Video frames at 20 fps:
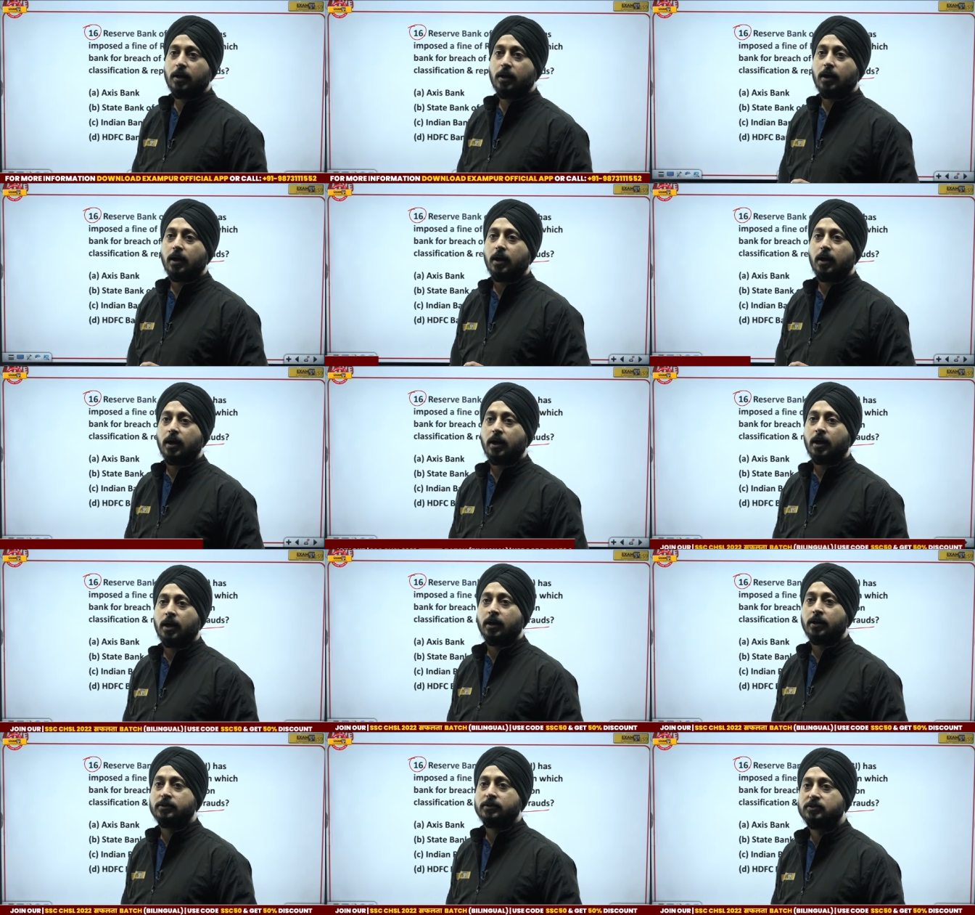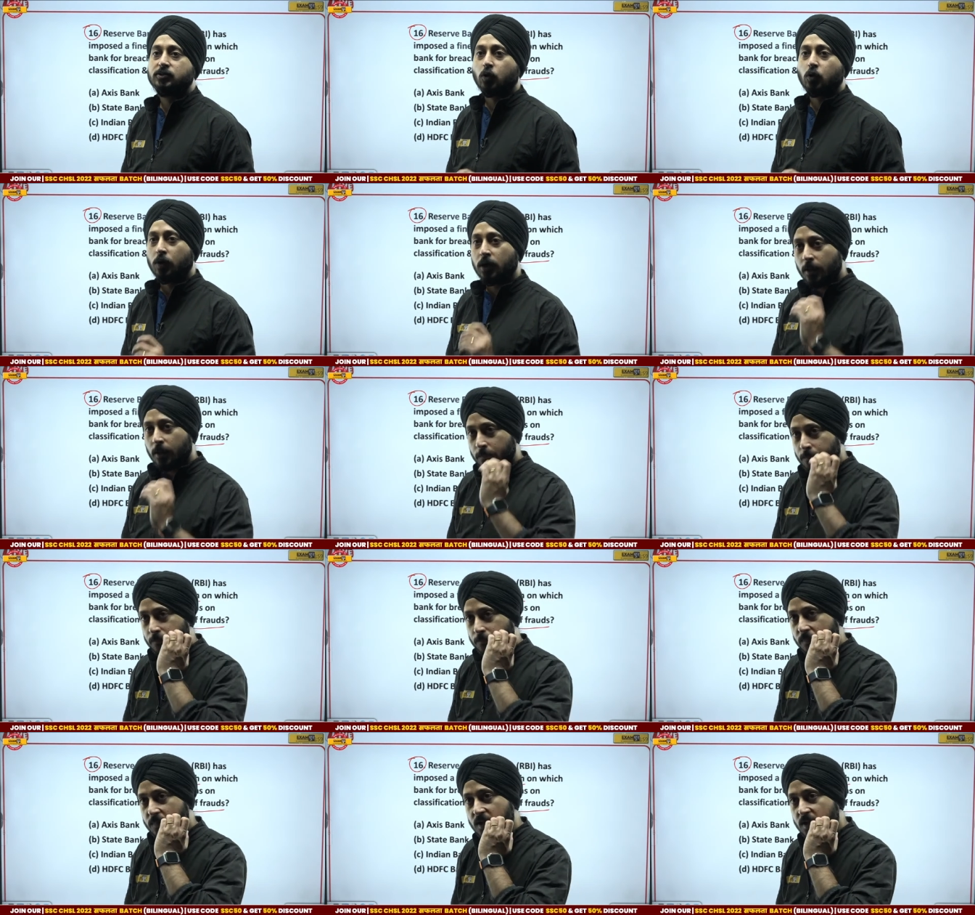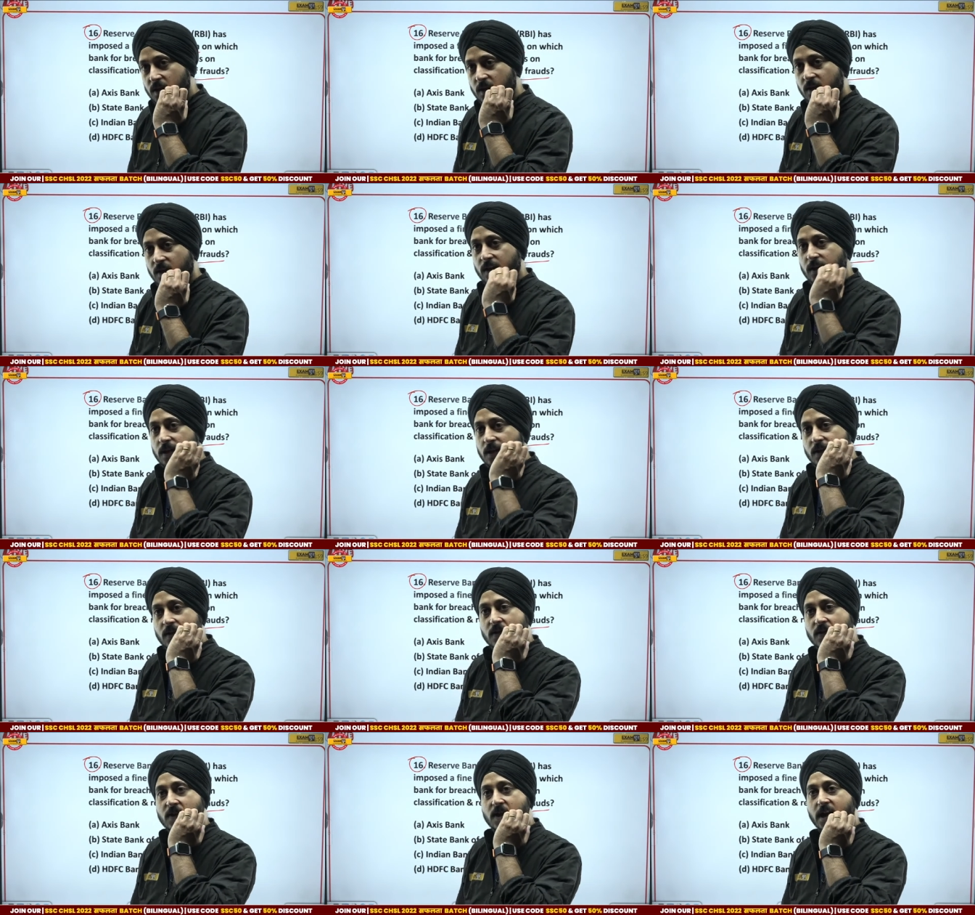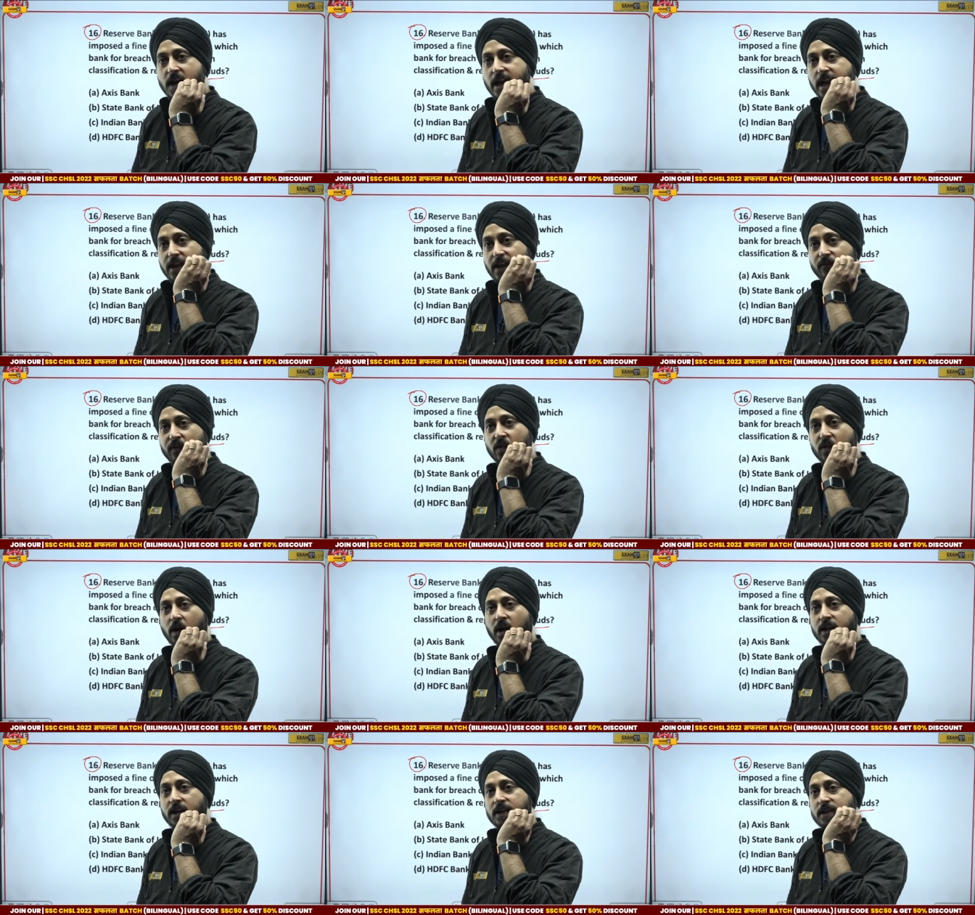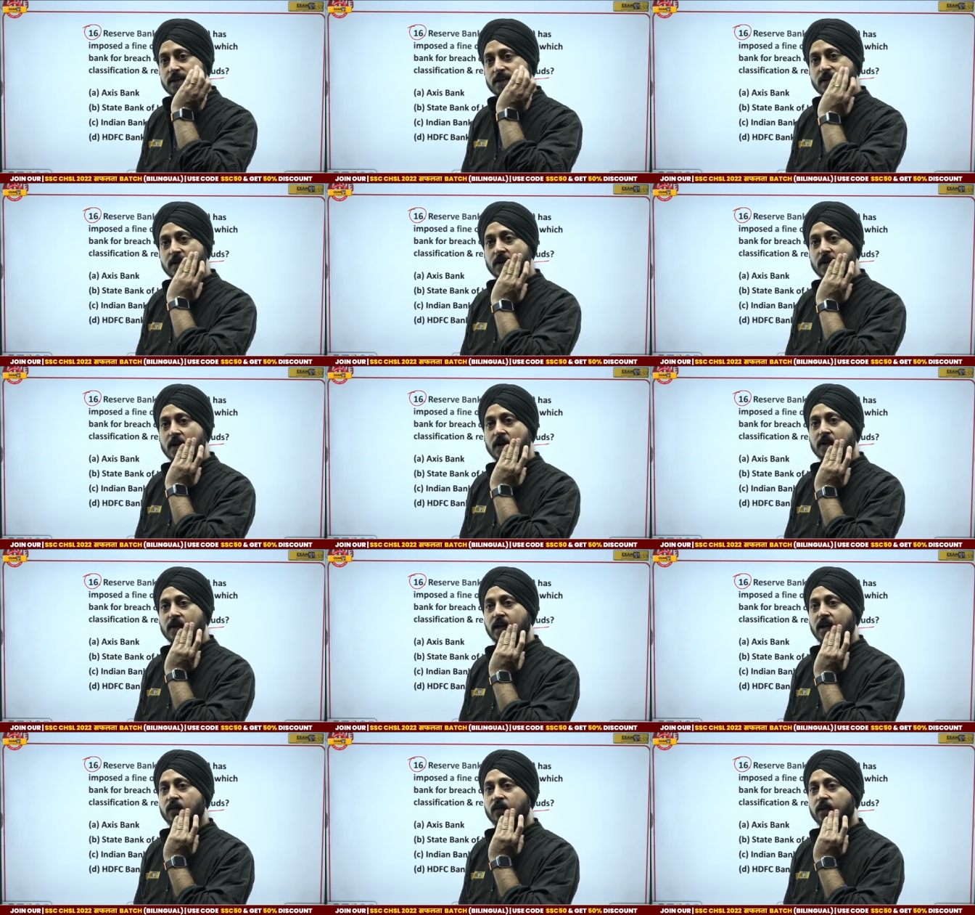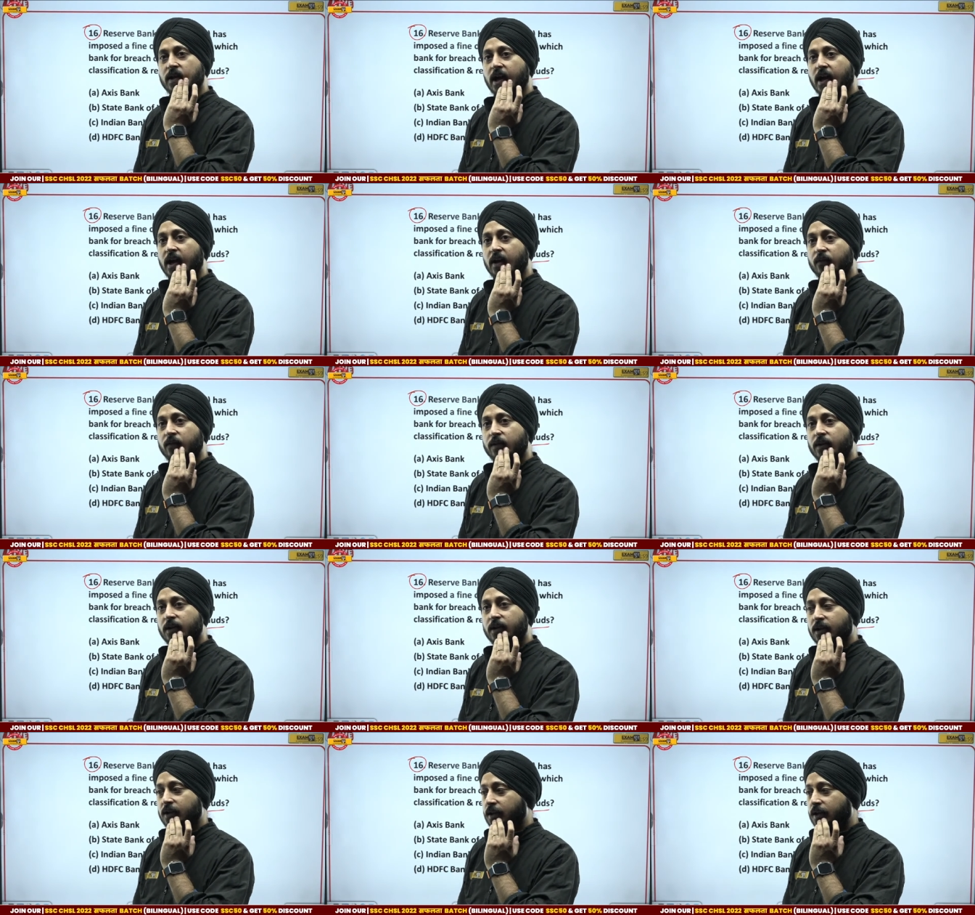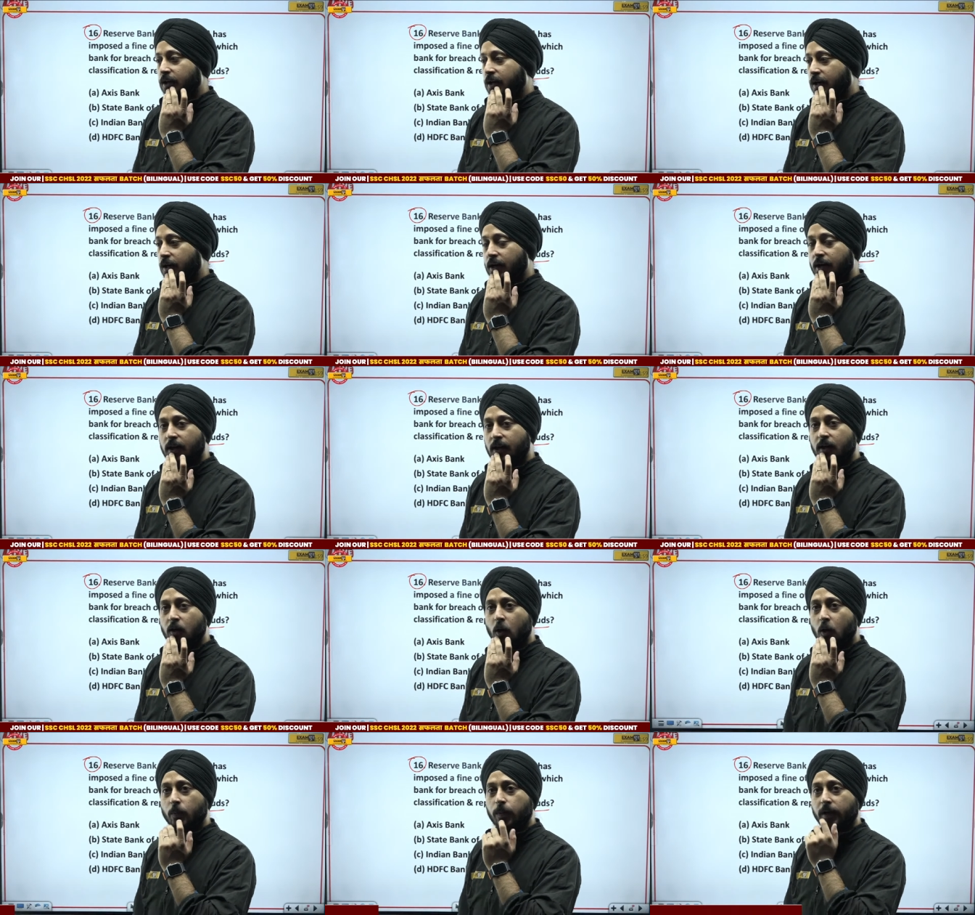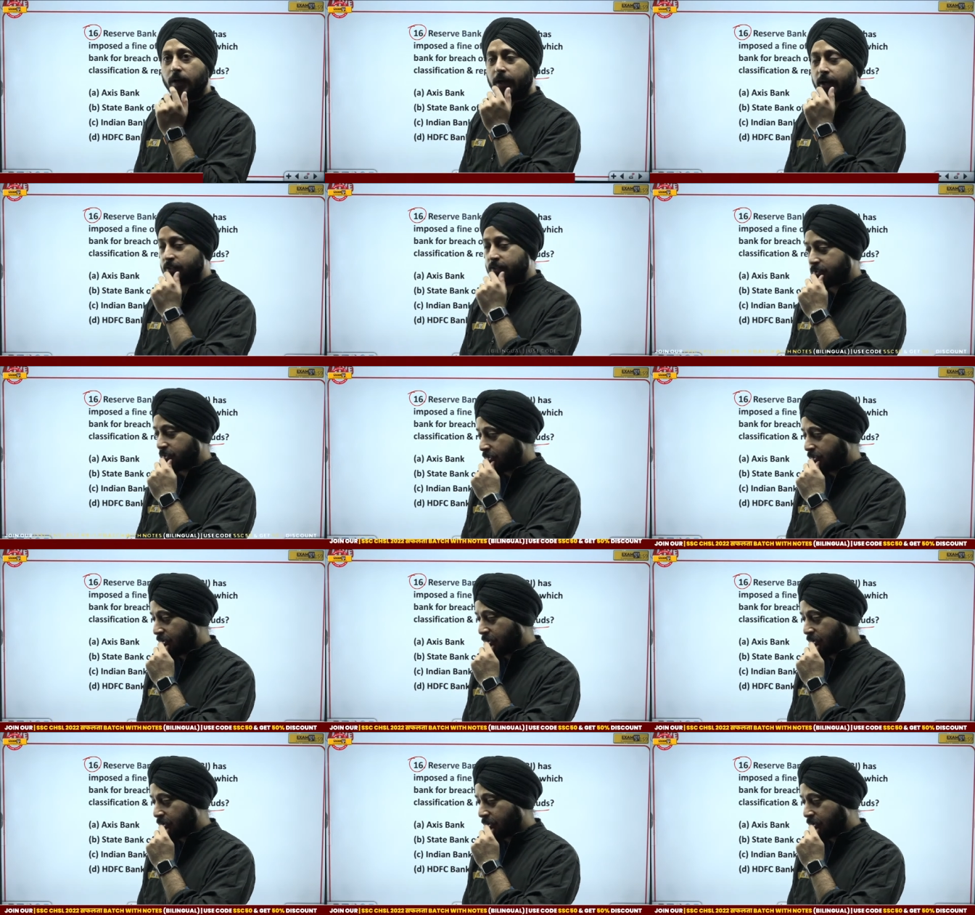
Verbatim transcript: uh, Sonam, everyone. Then we have uh, Lok Prakash,